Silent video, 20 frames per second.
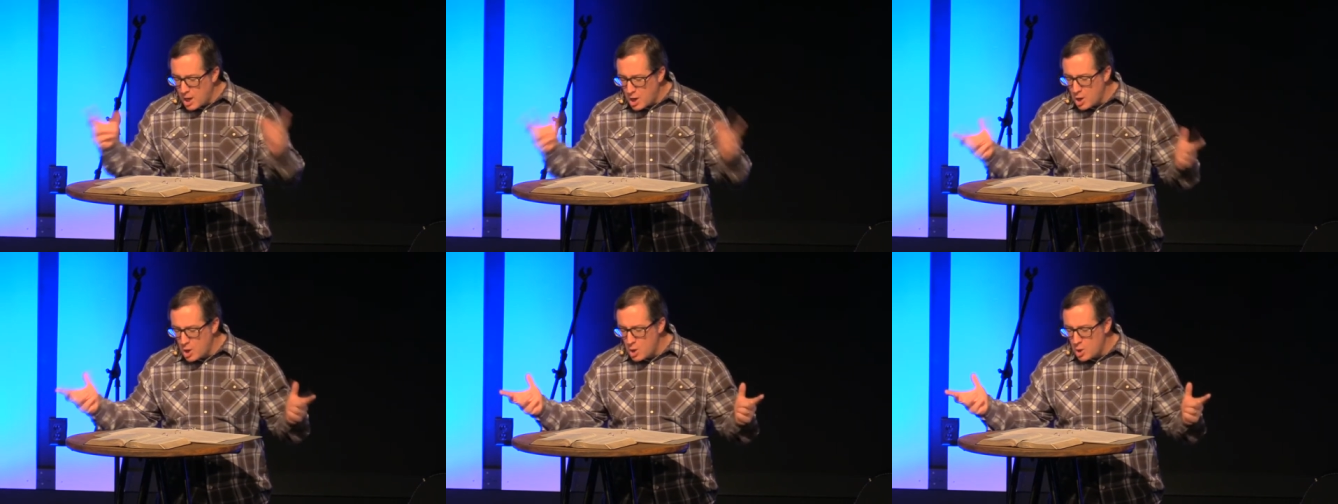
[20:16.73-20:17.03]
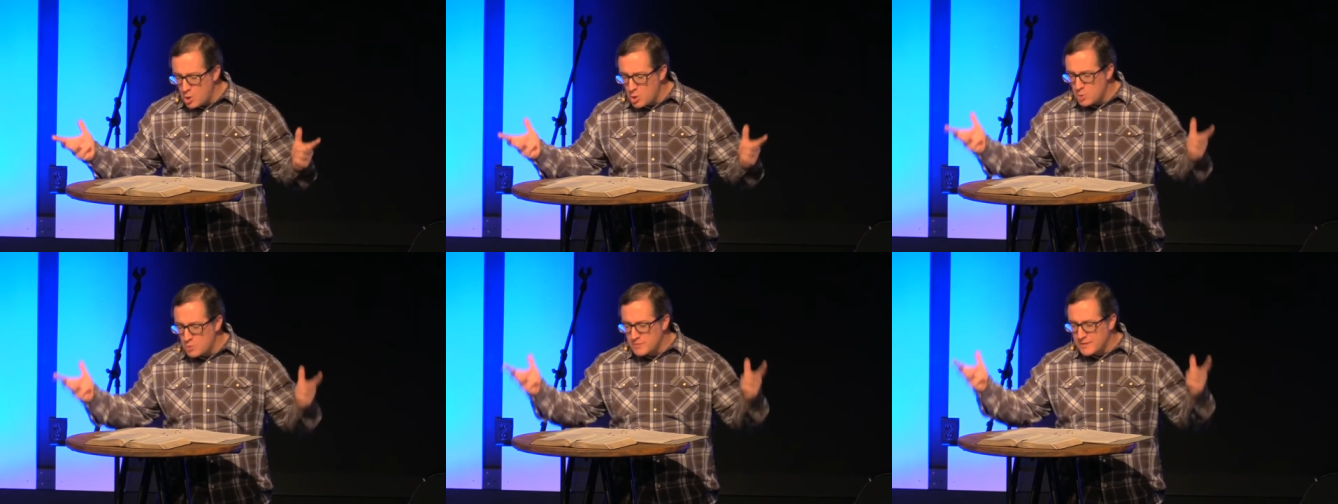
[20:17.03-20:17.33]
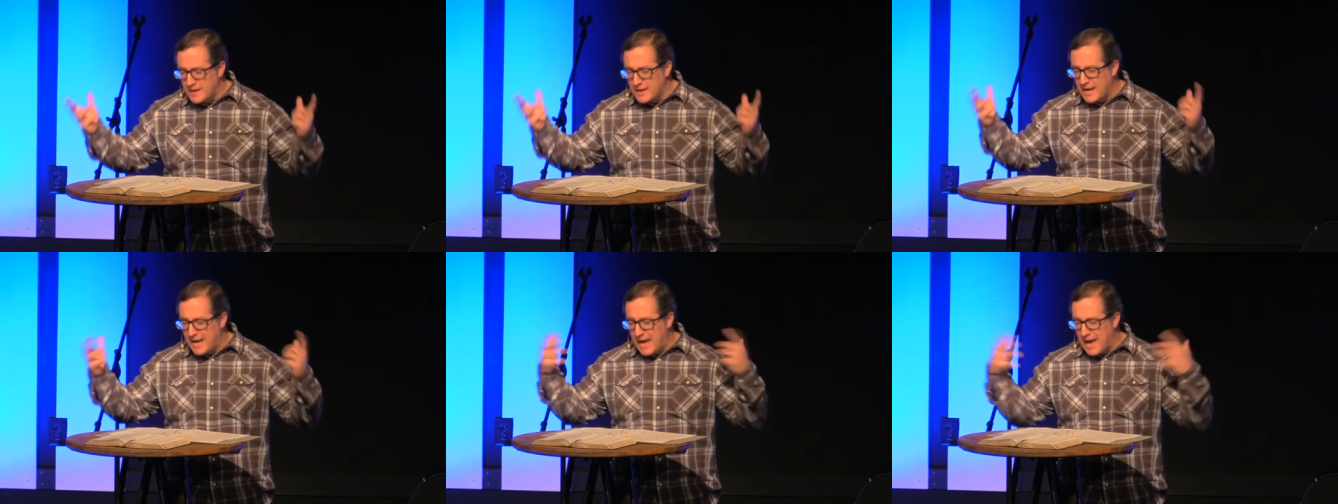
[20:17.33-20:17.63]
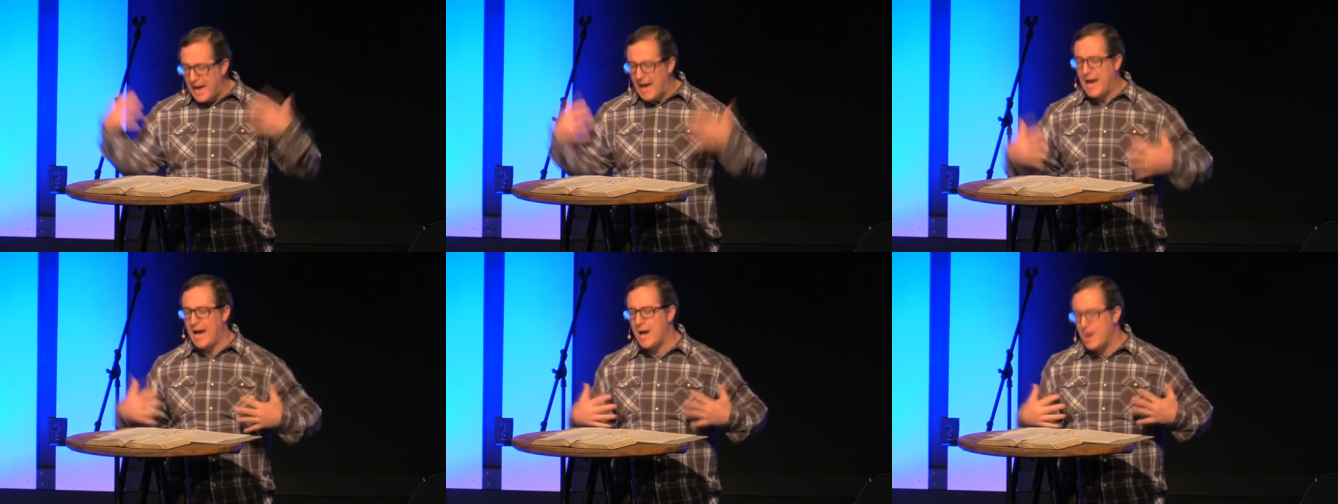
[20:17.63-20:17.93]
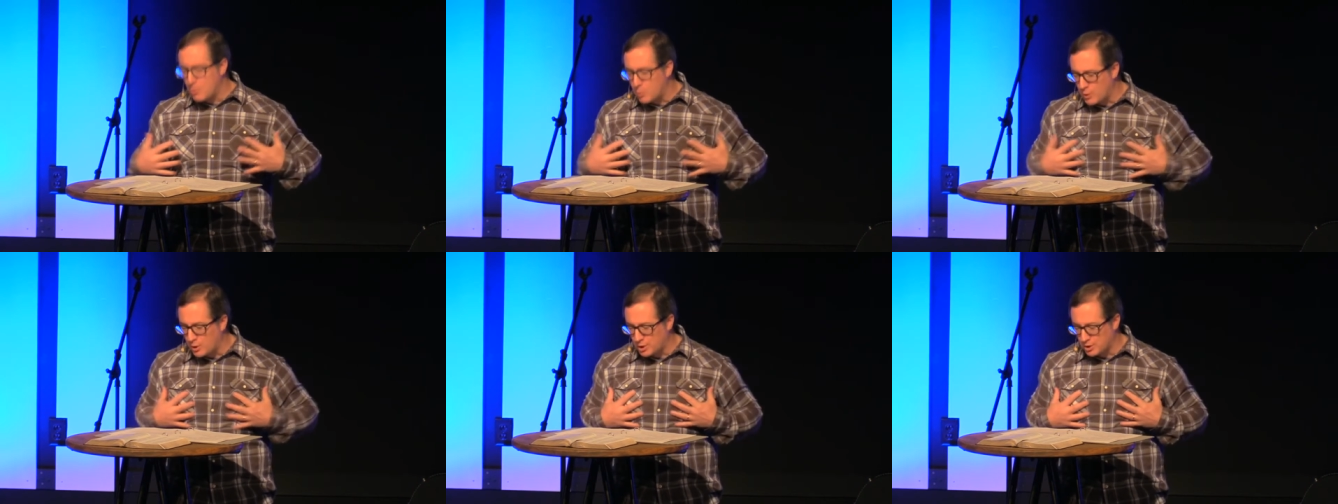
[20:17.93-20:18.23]
"Oh, that
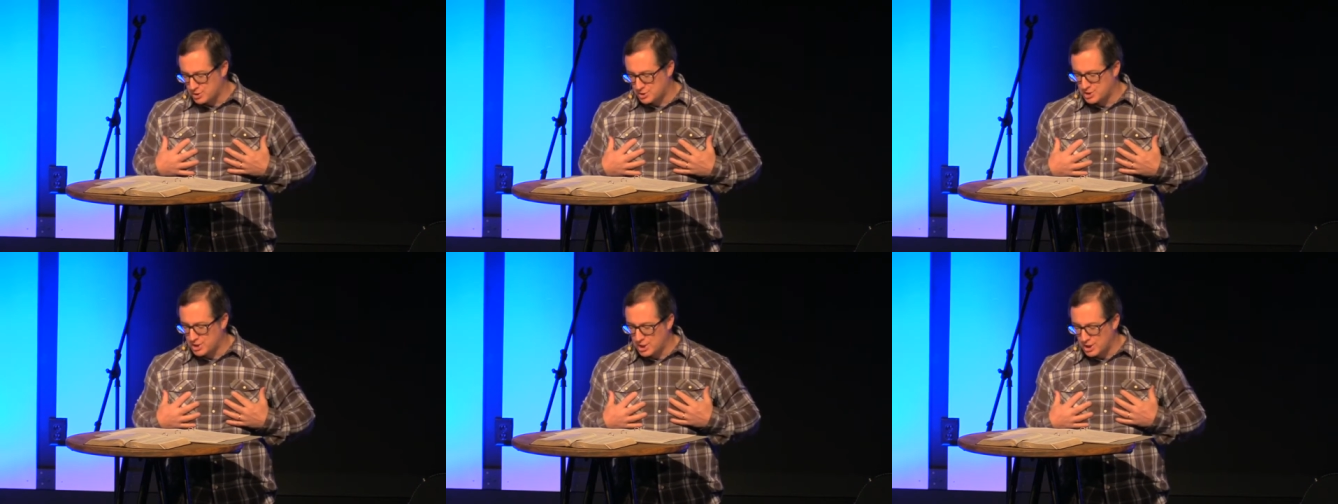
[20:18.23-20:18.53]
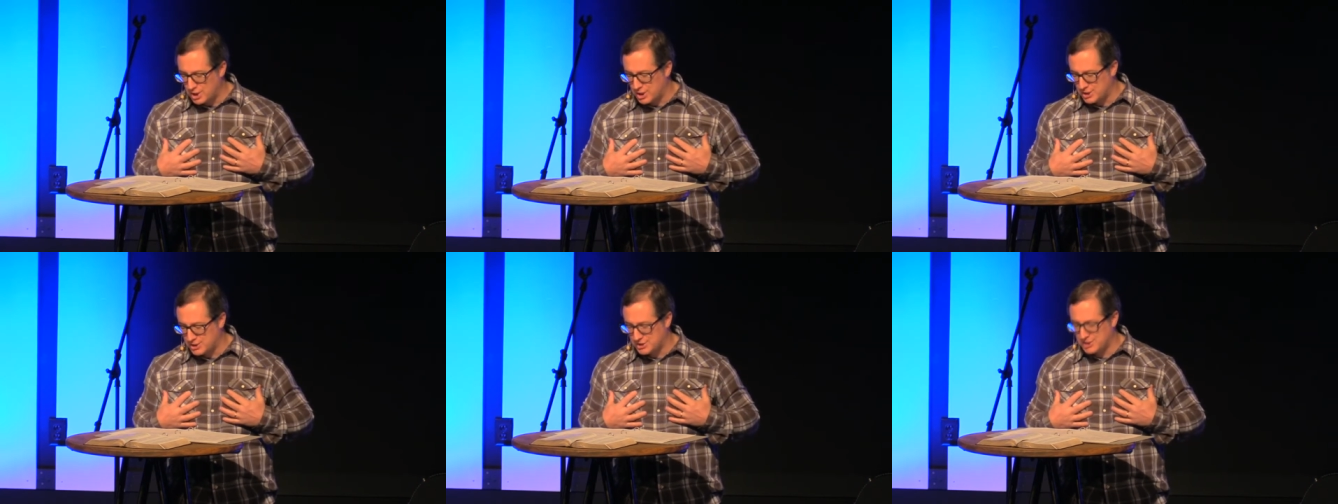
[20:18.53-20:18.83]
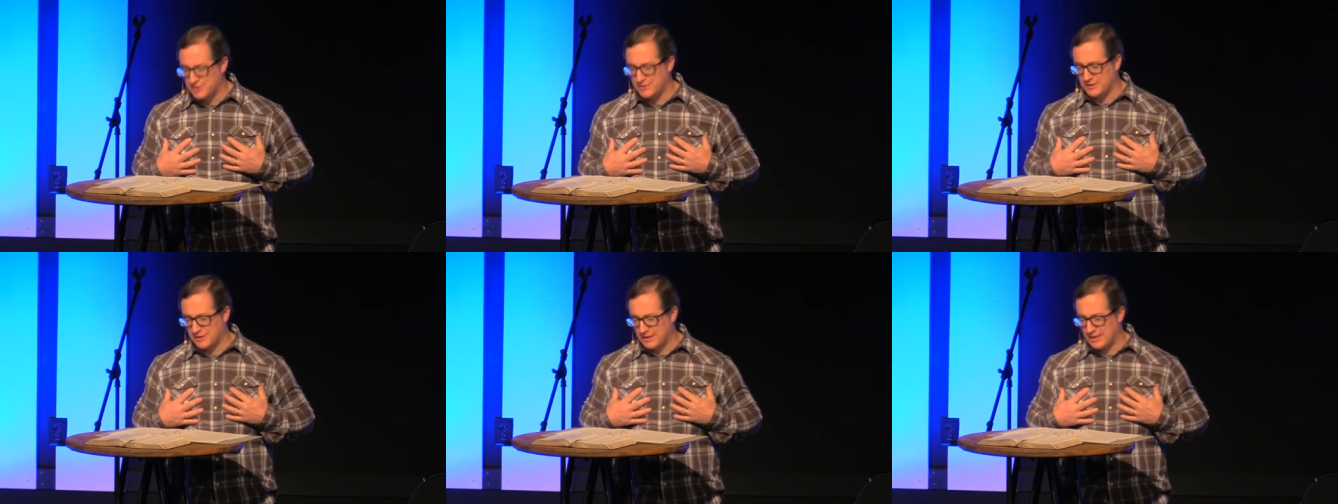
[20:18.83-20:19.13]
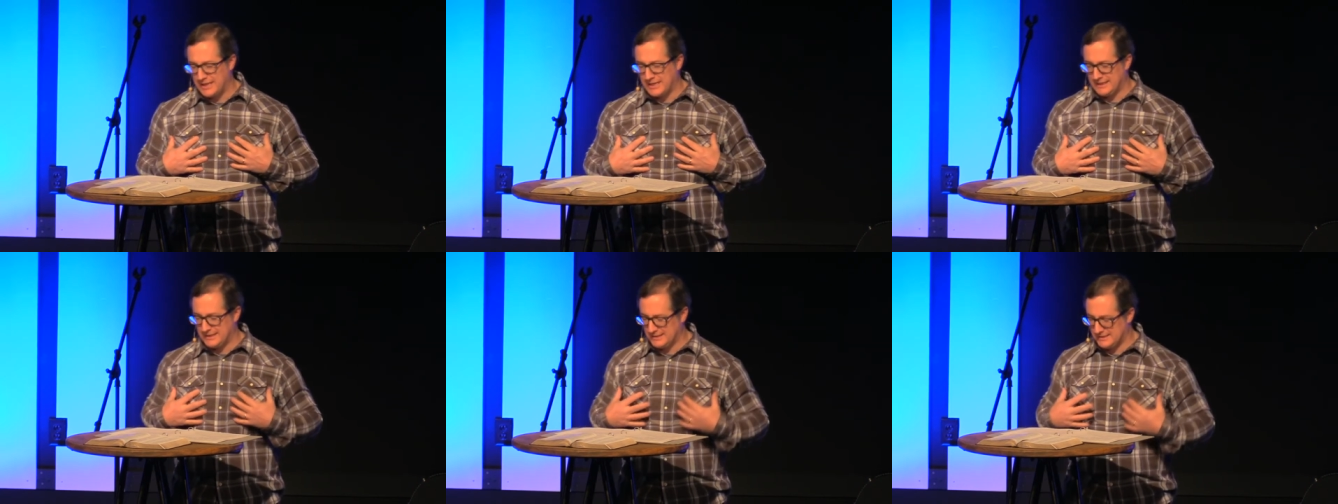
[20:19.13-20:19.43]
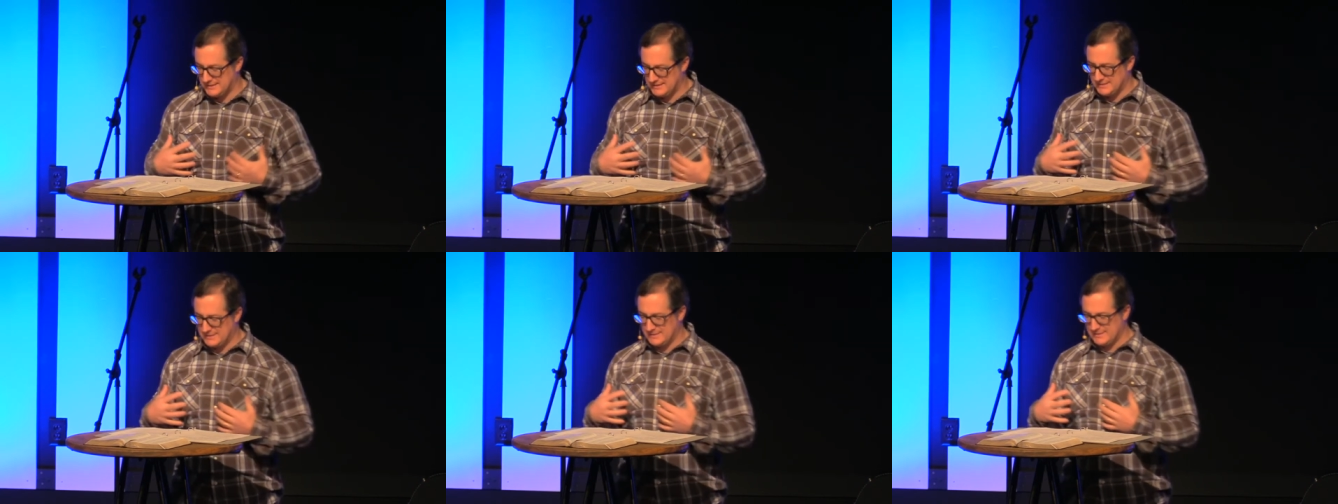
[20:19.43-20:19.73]
I were judge in the
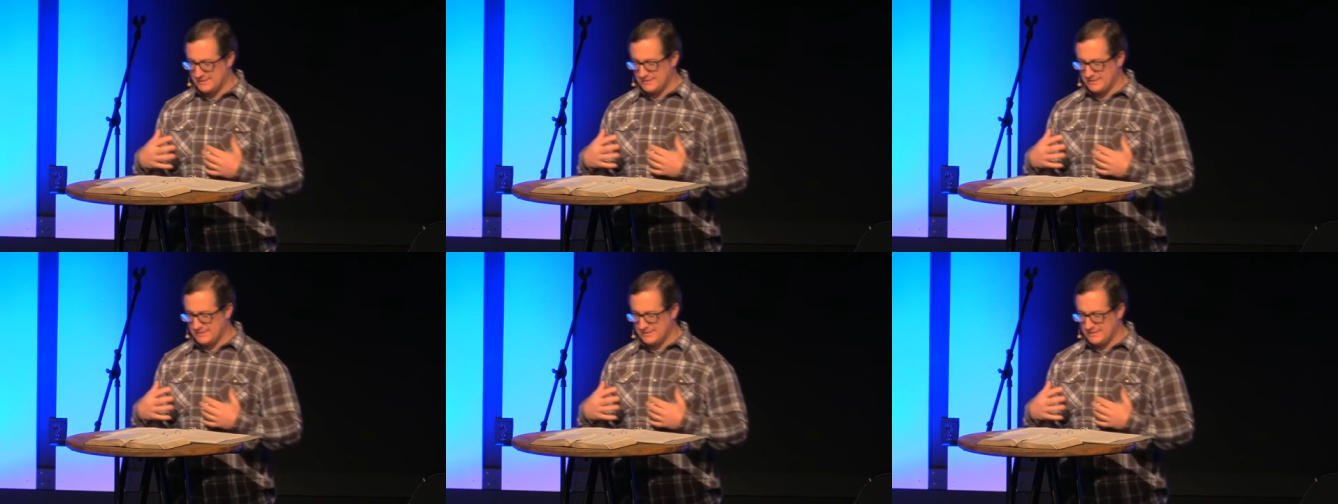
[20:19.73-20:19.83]
land.